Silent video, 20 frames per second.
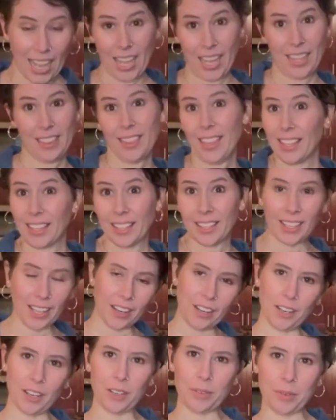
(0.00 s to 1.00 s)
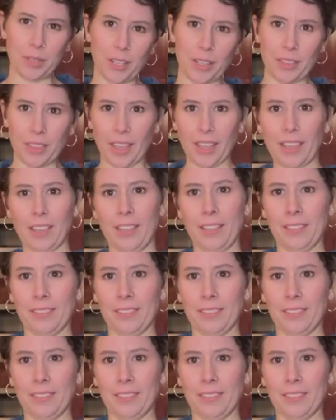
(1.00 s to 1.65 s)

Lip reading: I think, I don't know, what do you think?